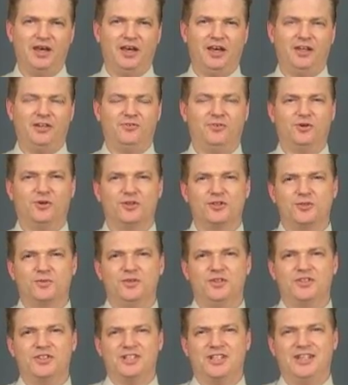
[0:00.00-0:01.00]
And of course
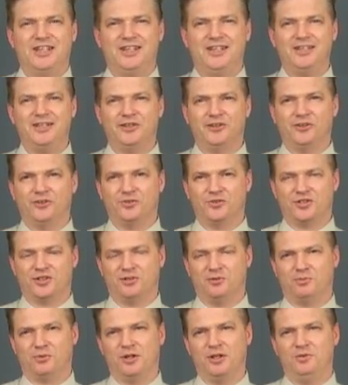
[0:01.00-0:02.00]
we use kilos,
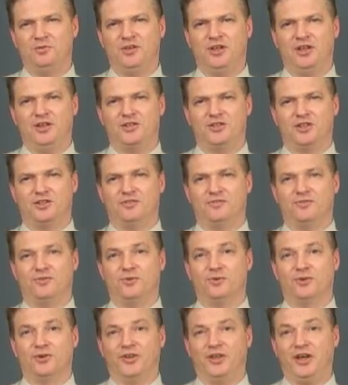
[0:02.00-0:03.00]
an abbreviation
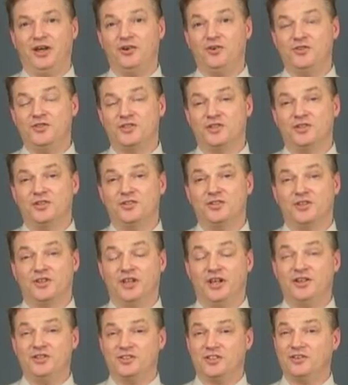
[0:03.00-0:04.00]
for 1,000,
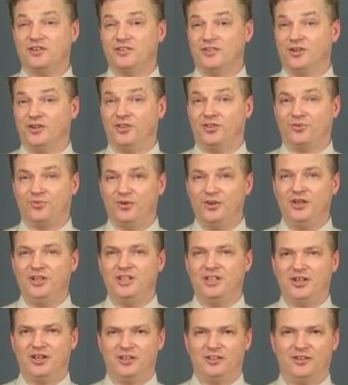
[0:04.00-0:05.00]
so that's called a
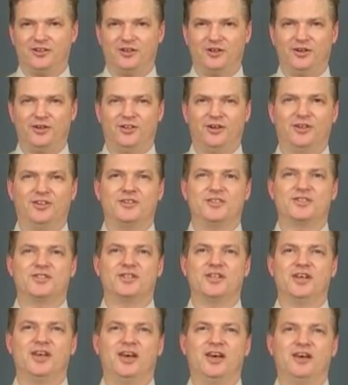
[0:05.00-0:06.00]
3
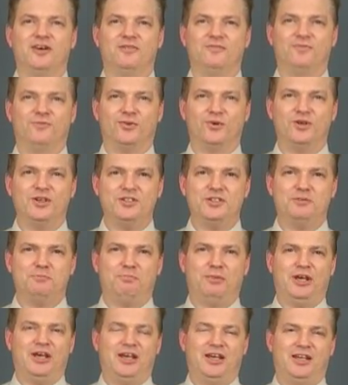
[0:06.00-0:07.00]
kilohertz voice
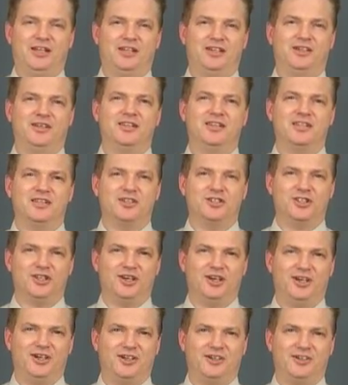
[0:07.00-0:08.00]
band
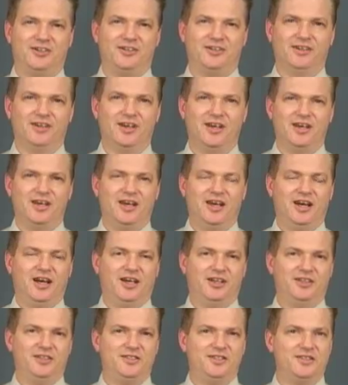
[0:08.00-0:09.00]
channel.
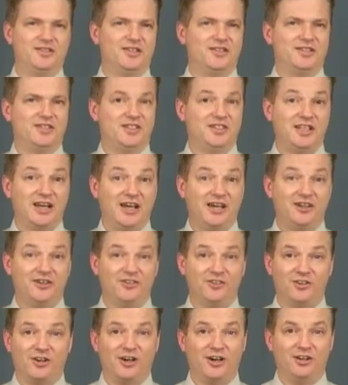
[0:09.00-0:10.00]
And this is a
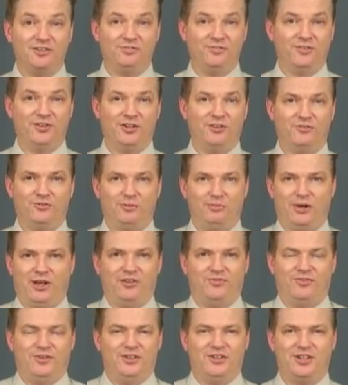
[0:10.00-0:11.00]
standard offering from
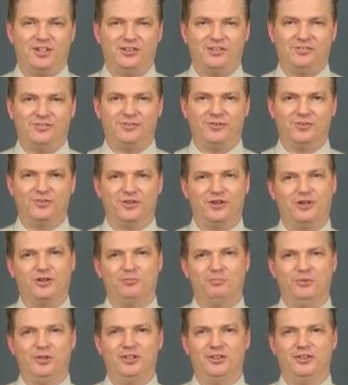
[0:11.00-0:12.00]
every telephone
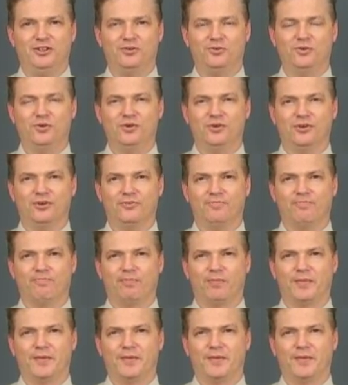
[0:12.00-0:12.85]
company in the world.